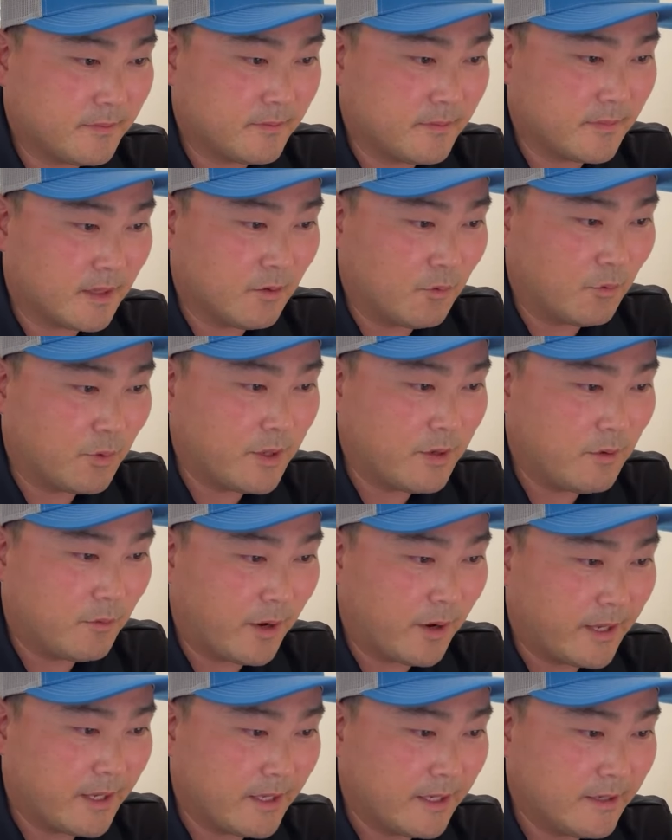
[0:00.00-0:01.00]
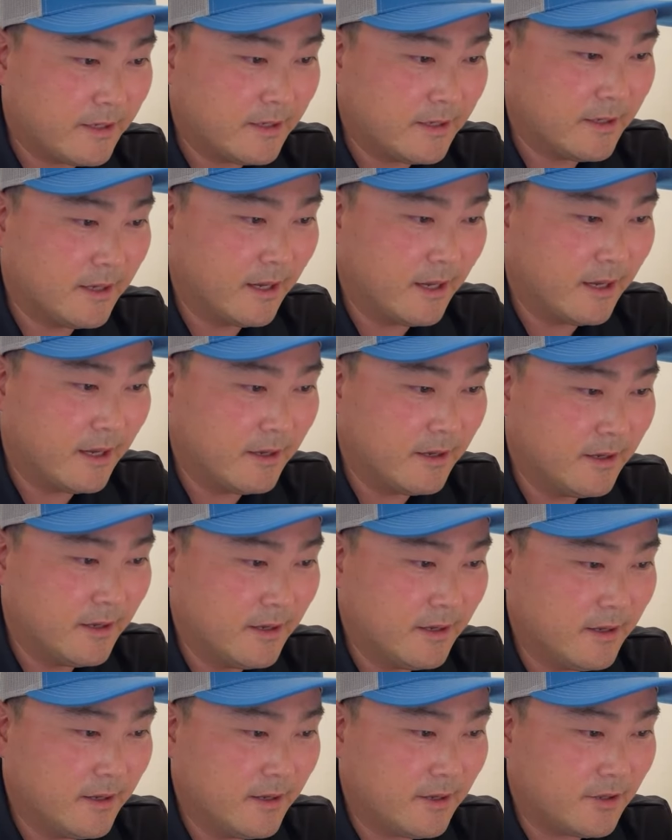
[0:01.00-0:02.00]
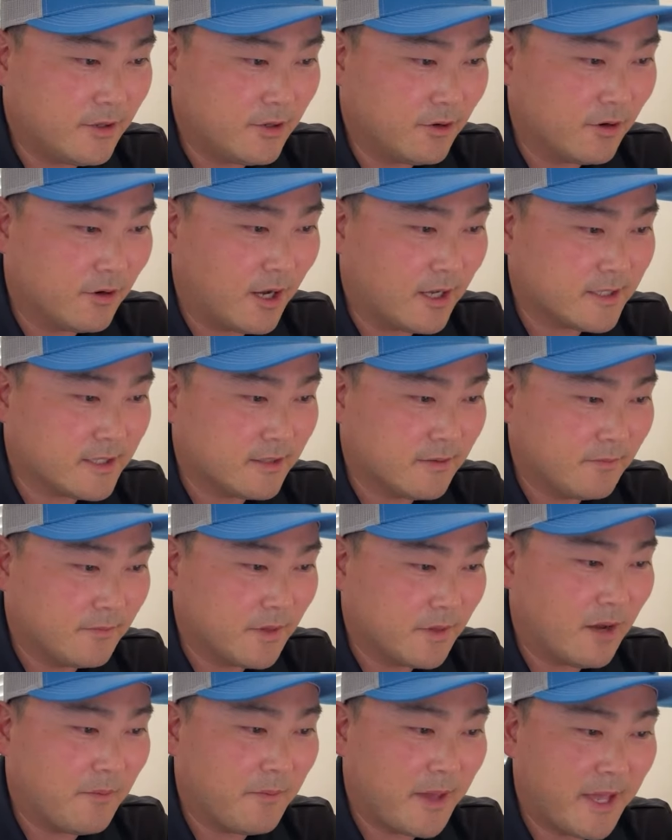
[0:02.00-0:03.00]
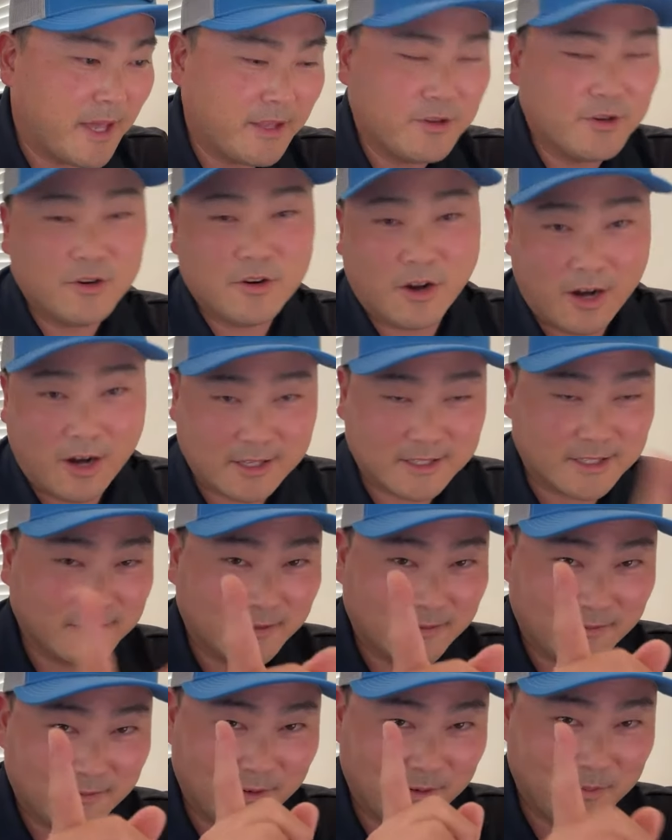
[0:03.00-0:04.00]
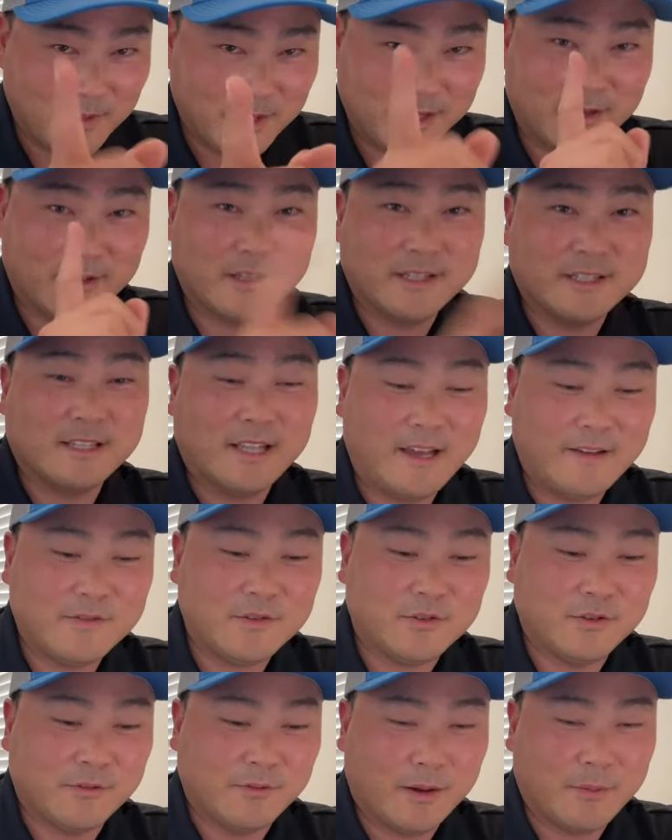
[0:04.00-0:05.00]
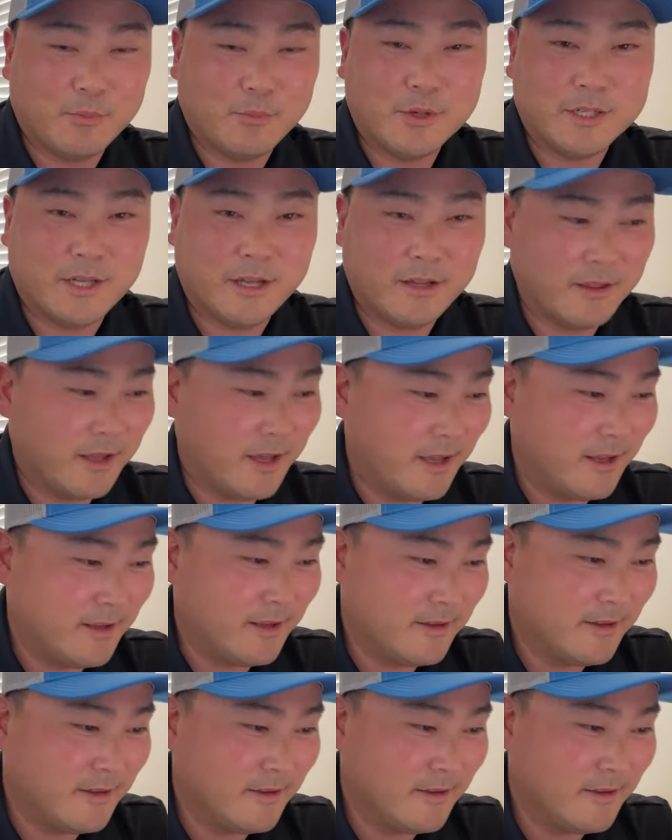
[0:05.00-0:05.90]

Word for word: We ready. You're awesome. No, man, you're awesome for being on this live stream. I appreciate that.